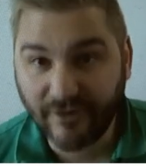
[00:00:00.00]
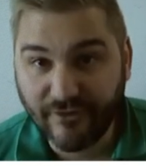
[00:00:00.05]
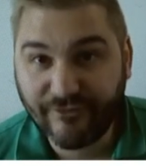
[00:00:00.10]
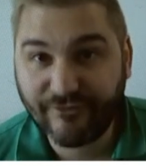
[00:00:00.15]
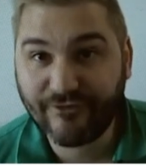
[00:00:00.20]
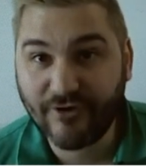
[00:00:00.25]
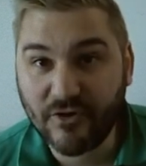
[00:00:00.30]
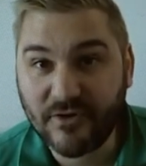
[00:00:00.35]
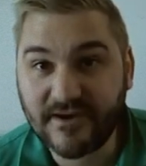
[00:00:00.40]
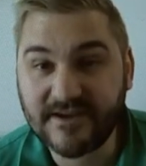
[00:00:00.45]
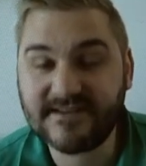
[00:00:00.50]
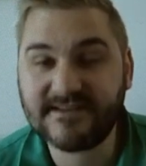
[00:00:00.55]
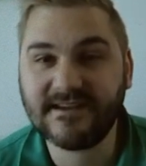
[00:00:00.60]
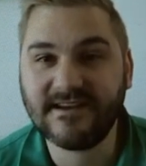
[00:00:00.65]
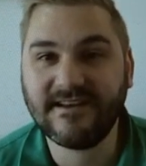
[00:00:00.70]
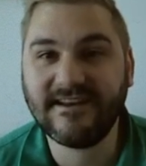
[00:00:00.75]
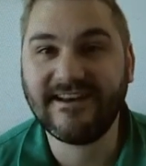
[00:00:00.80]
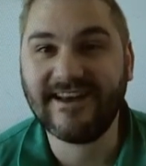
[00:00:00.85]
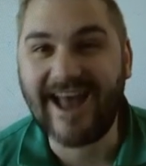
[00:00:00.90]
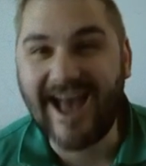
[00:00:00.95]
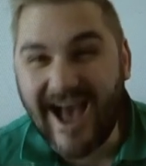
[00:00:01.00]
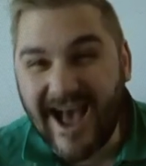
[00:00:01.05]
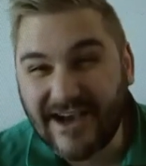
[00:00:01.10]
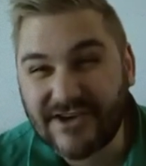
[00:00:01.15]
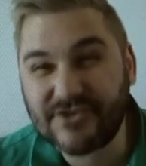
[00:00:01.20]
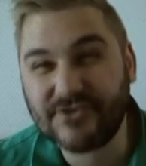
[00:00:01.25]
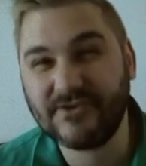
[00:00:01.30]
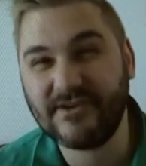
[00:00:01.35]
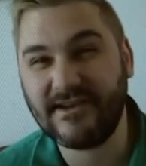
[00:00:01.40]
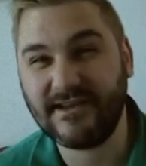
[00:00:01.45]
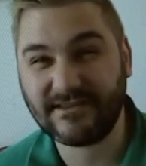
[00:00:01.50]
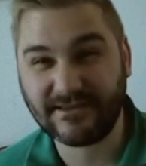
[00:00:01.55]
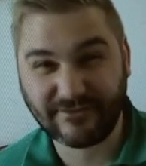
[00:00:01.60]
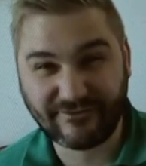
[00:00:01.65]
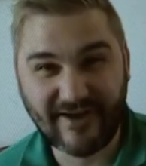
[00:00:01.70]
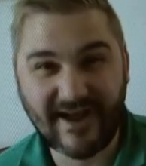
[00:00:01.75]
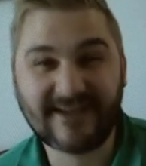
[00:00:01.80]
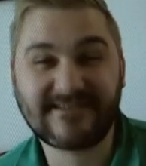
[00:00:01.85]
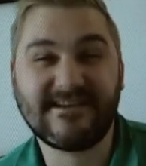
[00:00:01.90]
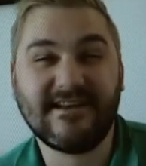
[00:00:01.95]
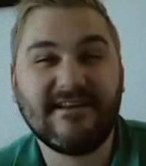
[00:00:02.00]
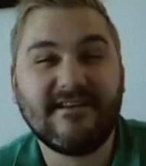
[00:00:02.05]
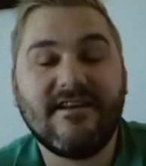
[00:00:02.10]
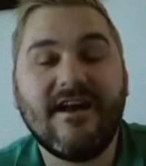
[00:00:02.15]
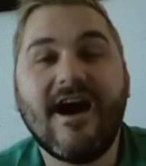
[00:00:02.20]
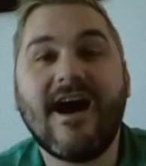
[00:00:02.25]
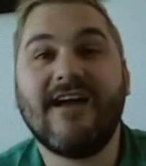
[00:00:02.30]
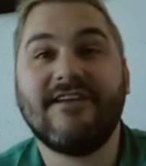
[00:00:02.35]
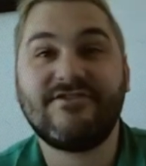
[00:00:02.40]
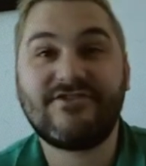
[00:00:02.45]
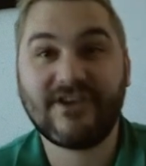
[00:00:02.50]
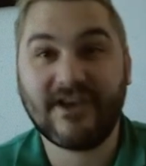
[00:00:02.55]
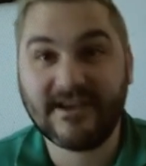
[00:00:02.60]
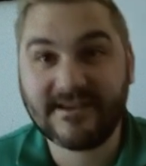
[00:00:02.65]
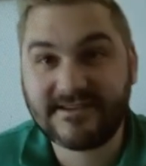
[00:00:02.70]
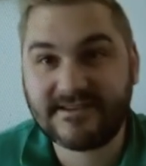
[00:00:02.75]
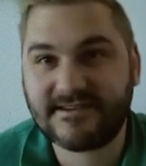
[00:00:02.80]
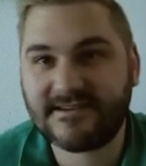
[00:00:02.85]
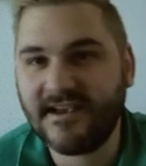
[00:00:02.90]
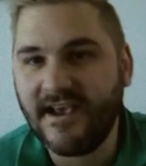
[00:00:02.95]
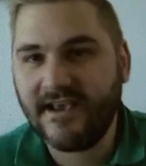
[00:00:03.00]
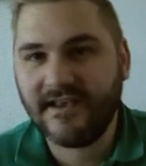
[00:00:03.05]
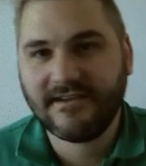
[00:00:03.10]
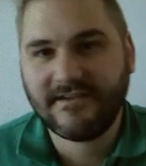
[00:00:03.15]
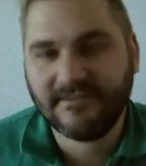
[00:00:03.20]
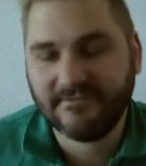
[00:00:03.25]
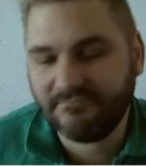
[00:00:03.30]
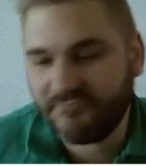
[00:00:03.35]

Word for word: focus in and actually get the facts and not just